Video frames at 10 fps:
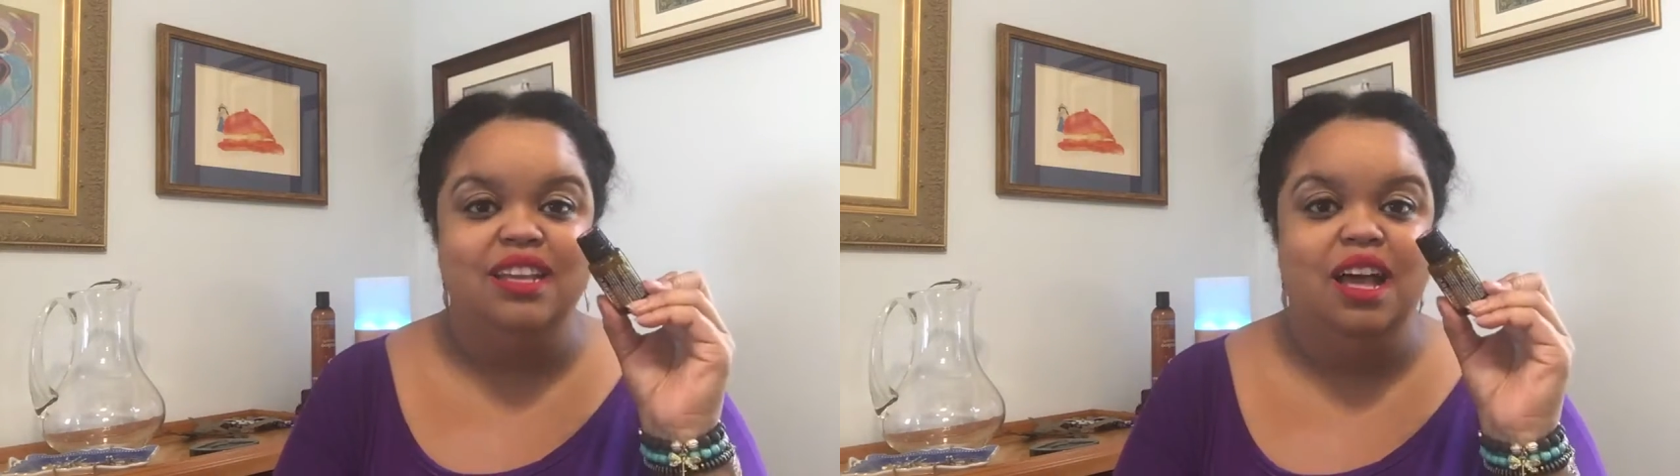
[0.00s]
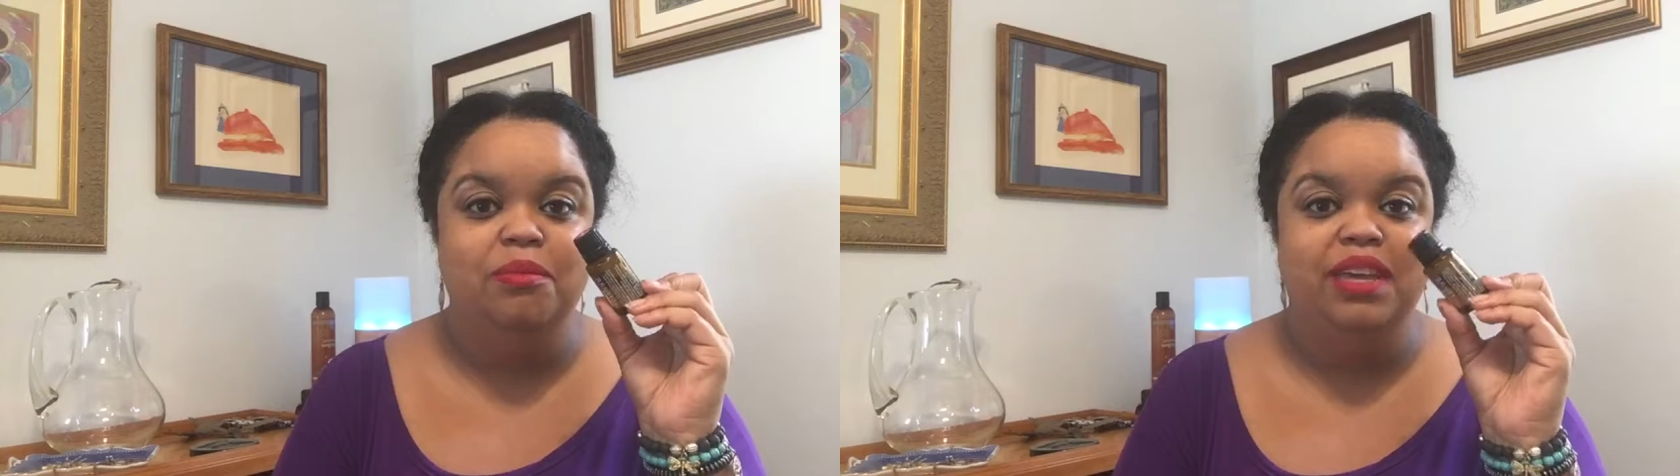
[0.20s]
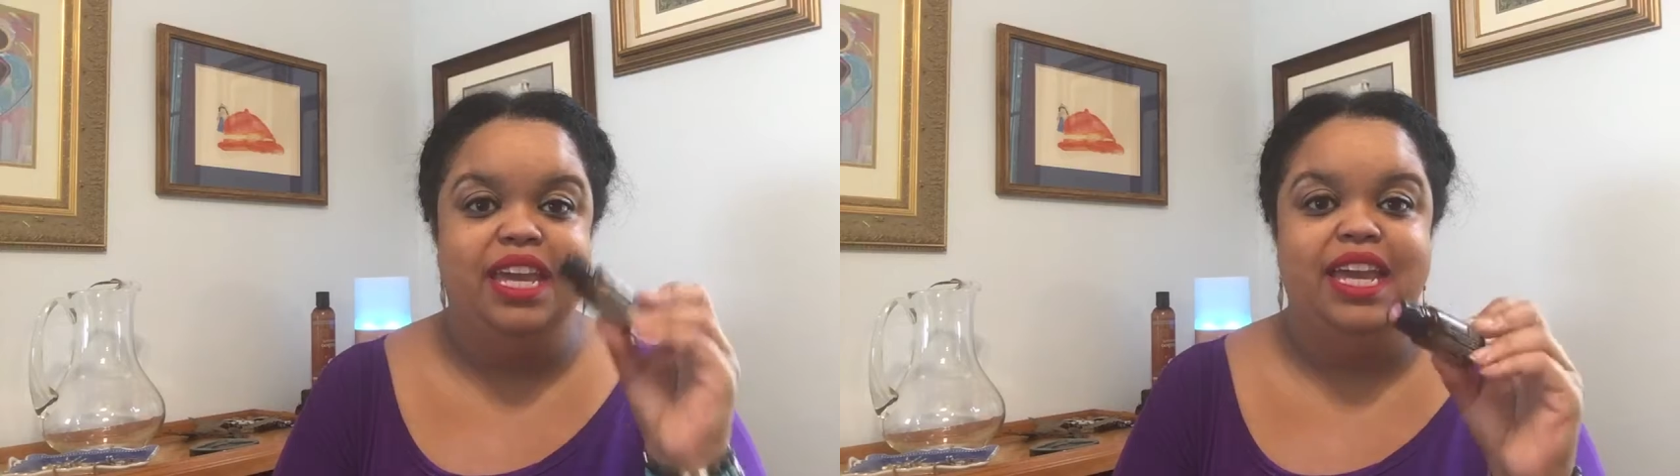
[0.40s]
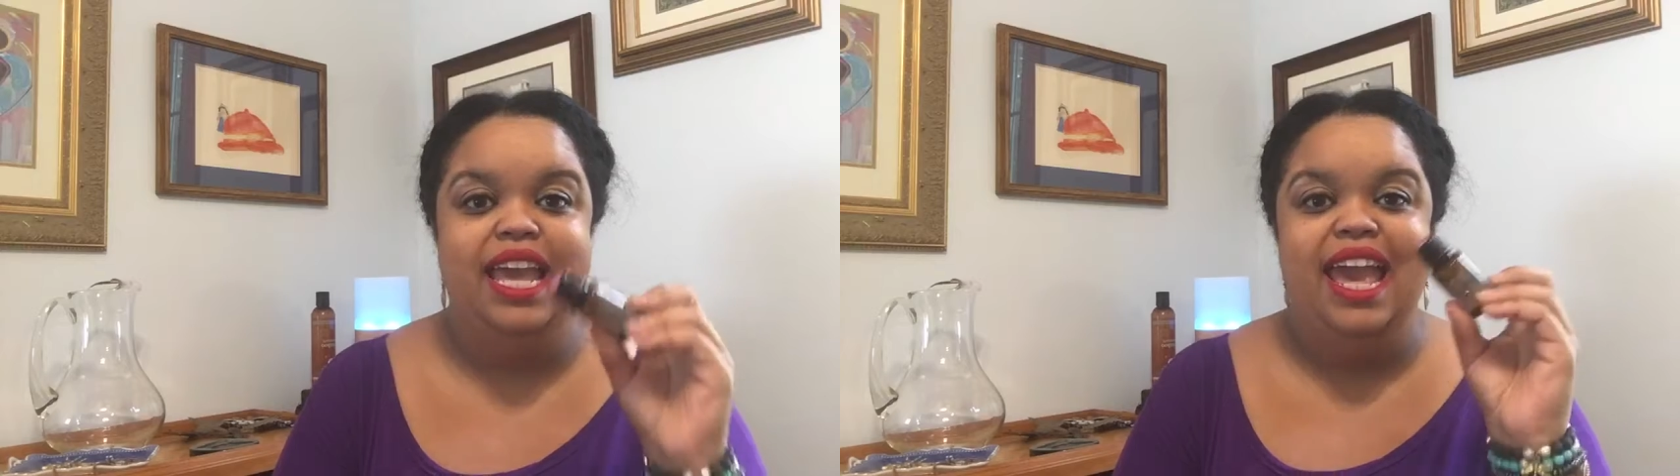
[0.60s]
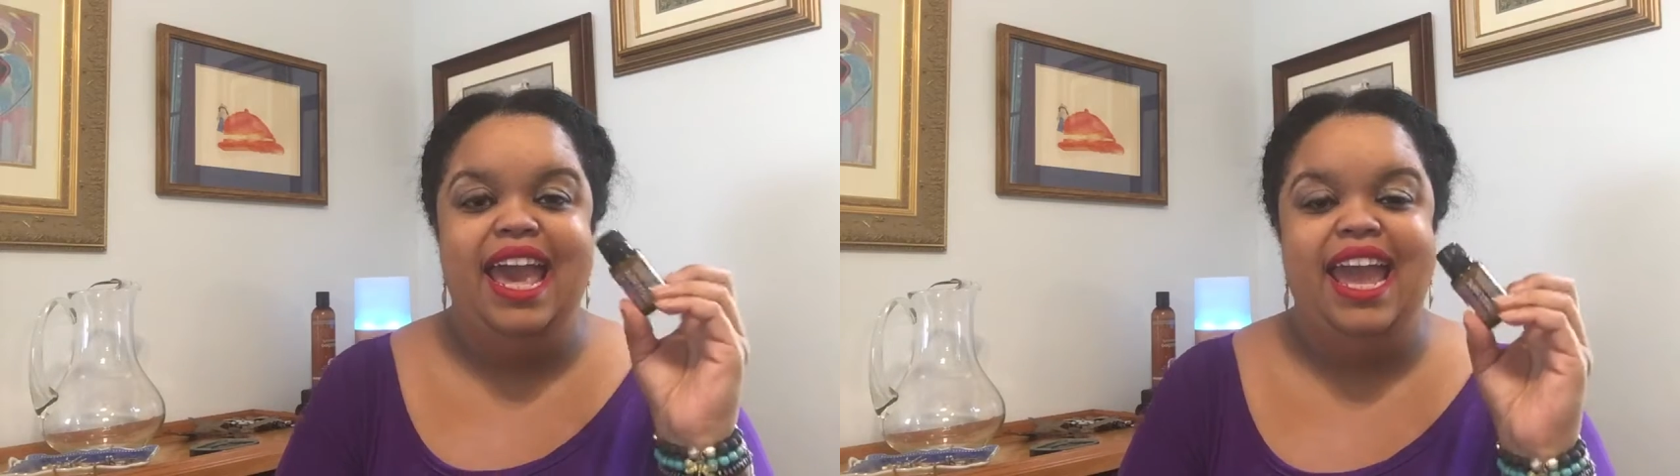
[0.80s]
calming.
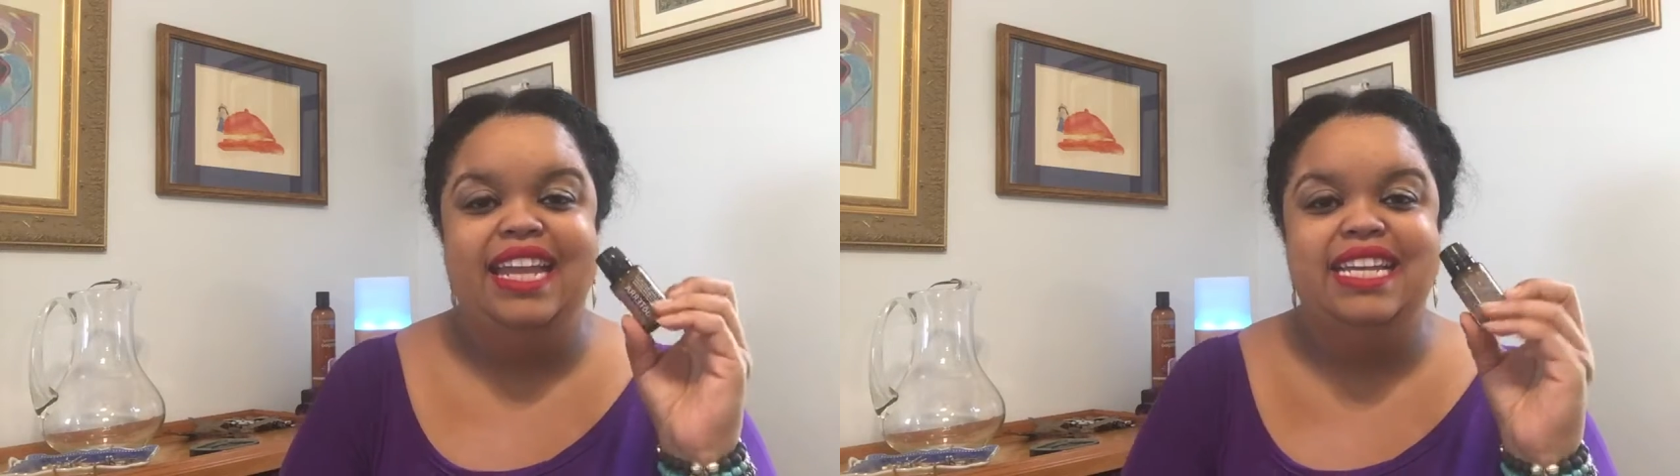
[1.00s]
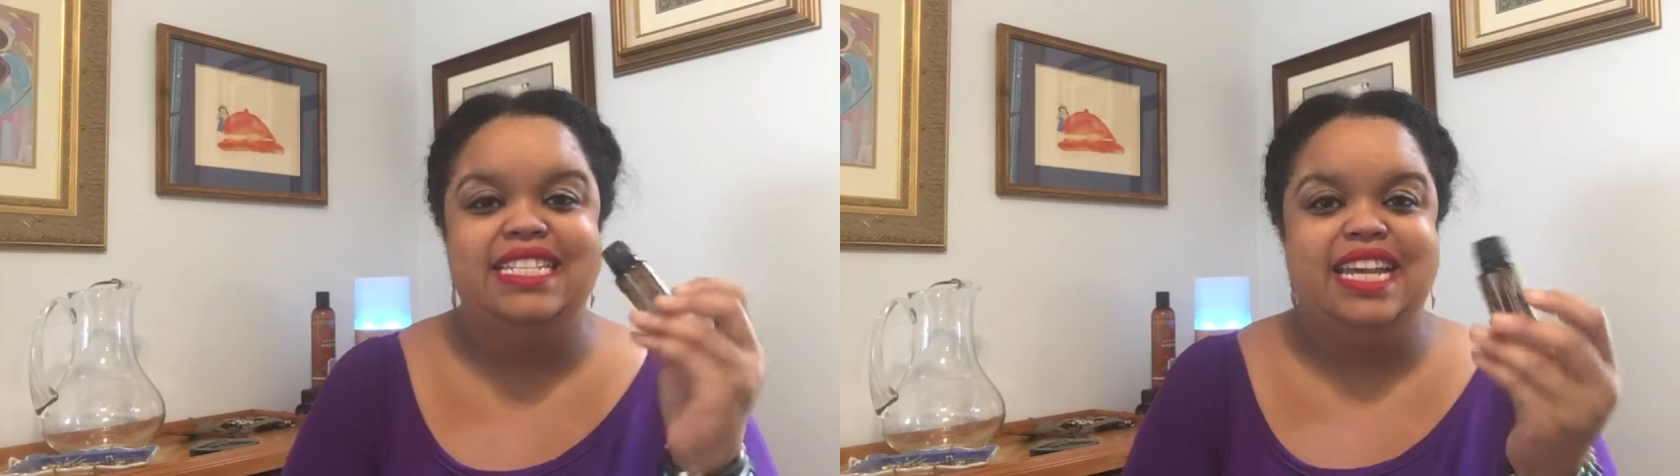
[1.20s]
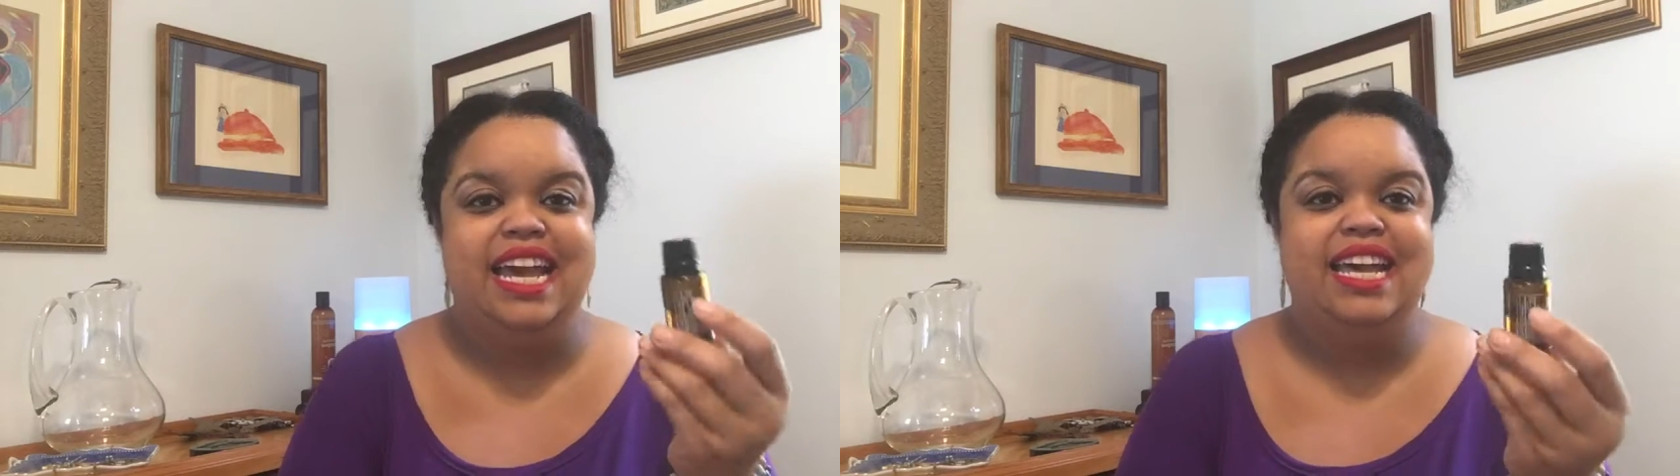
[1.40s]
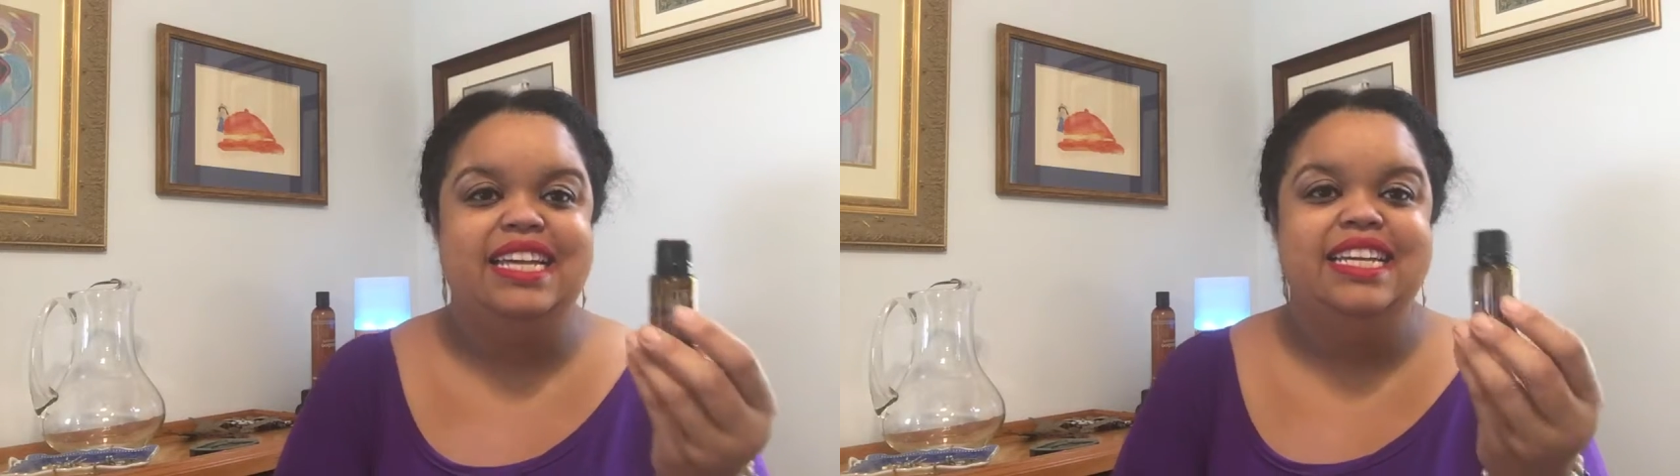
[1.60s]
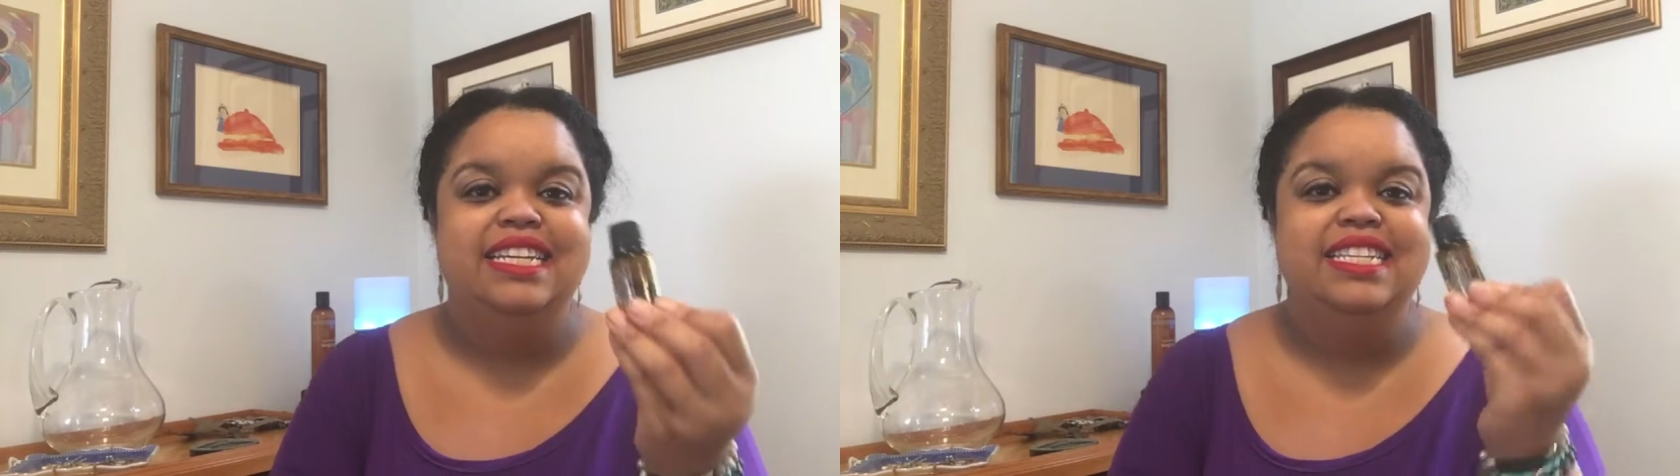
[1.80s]
Hey, Linda.